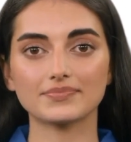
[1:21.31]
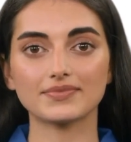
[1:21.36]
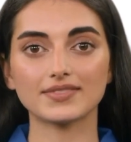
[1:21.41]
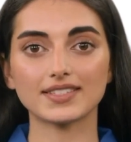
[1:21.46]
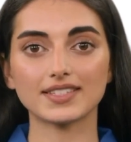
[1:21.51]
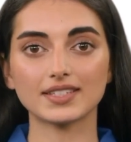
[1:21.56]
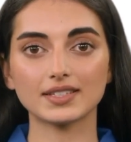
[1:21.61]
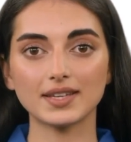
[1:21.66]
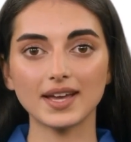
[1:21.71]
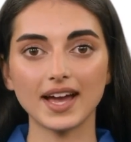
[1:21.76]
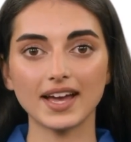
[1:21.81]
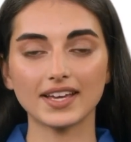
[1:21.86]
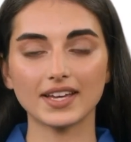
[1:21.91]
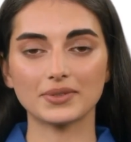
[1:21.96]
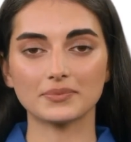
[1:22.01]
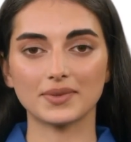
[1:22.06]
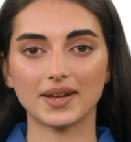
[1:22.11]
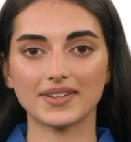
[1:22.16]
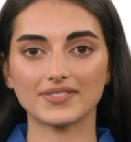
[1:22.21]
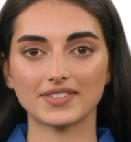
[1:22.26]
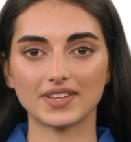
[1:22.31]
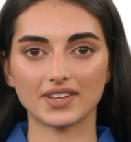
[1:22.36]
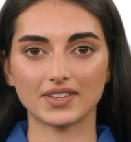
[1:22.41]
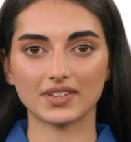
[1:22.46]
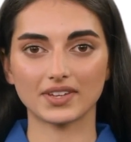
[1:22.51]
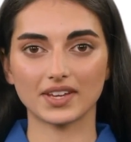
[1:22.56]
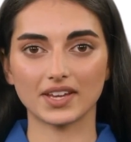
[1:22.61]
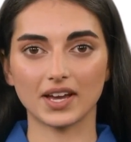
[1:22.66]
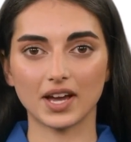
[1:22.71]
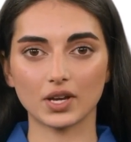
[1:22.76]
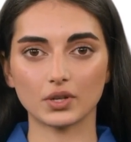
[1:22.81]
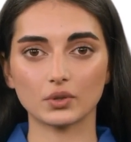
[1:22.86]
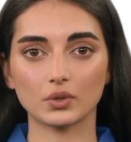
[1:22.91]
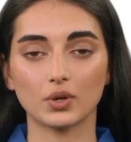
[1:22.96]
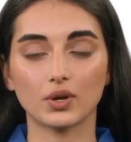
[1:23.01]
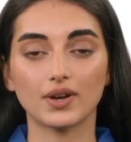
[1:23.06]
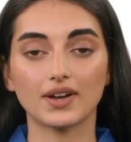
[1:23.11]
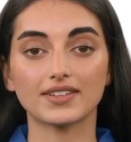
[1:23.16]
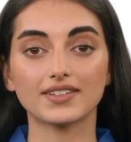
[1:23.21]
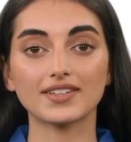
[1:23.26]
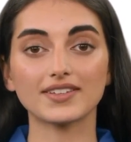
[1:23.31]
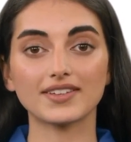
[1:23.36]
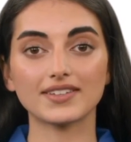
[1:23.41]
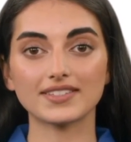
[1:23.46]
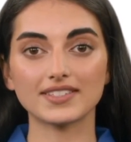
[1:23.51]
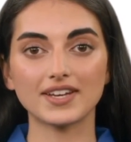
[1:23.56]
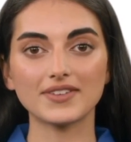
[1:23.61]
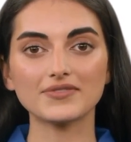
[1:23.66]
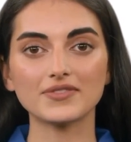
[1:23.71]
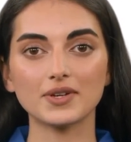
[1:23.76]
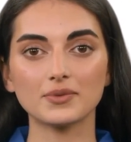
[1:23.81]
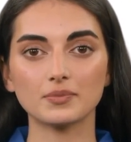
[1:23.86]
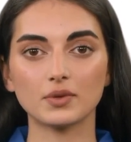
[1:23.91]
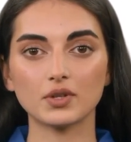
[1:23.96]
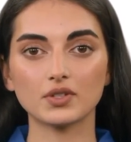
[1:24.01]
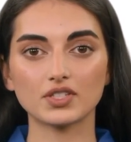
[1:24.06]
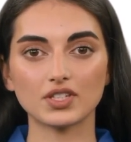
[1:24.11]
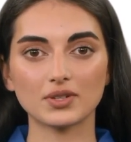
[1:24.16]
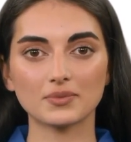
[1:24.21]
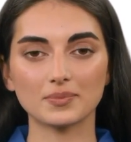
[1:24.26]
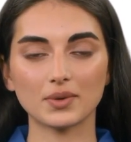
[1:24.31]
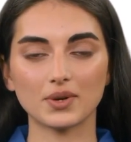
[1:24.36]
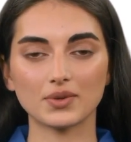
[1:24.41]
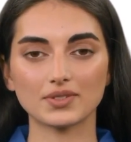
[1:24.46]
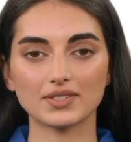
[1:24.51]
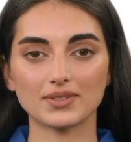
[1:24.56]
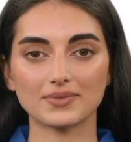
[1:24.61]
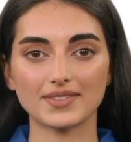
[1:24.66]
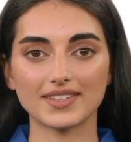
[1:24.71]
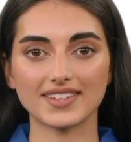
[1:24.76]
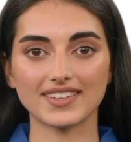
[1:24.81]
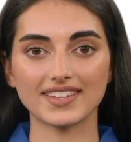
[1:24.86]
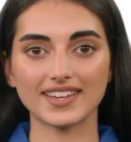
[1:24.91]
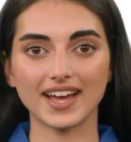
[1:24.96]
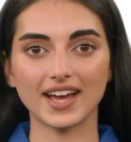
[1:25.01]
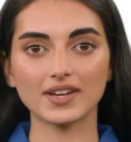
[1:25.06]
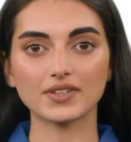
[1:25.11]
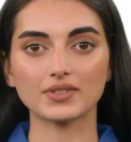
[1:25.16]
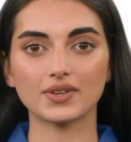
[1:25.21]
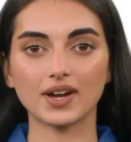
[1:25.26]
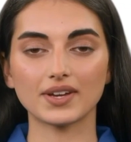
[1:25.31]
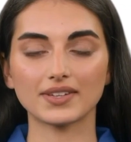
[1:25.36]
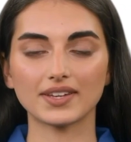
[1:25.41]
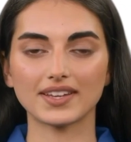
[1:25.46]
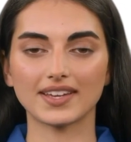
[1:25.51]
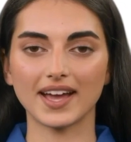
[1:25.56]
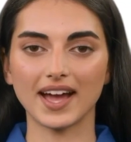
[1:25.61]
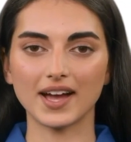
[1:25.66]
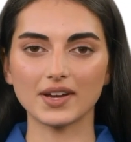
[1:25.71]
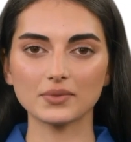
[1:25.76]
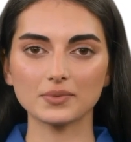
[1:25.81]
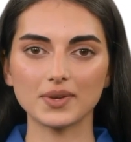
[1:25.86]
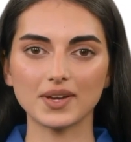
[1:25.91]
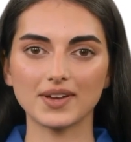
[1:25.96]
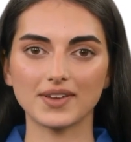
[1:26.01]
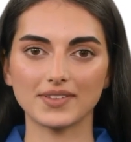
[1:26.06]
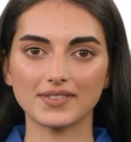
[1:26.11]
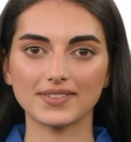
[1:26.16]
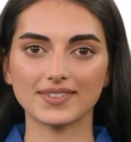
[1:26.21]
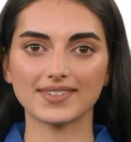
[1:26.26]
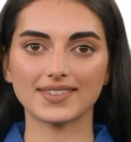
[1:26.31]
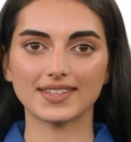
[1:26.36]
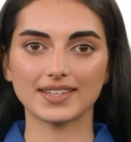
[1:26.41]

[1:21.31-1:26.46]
Sliding method. According to the different motion modes of the slider on the guide rail,